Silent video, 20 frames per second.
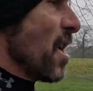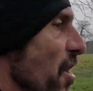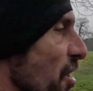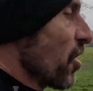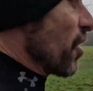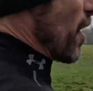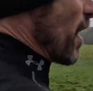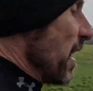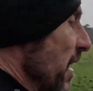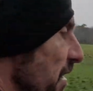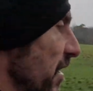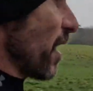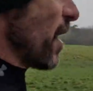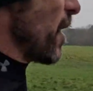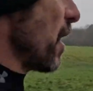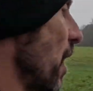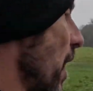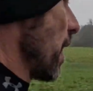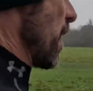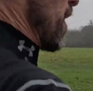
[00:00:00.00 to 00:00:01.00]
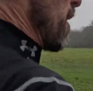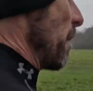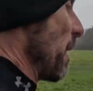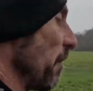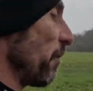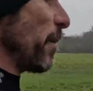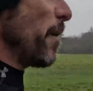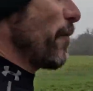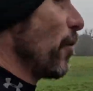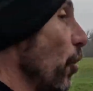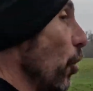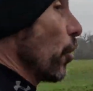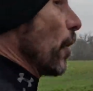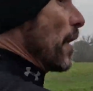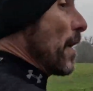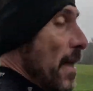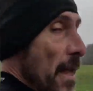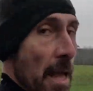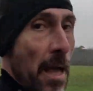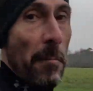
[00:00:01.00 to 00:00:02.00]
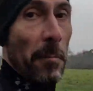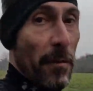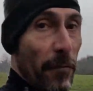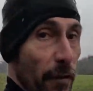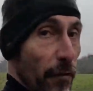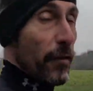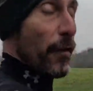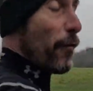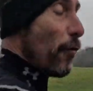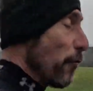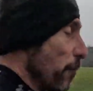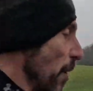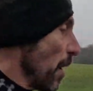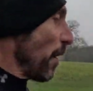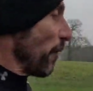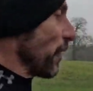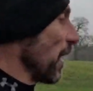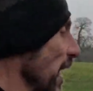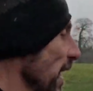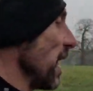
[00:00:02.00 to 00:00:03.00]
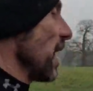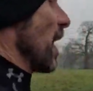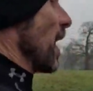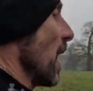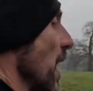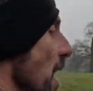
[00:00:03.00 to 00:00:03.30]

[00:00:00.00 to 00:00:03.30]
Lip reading: started a month before my 54th birthday,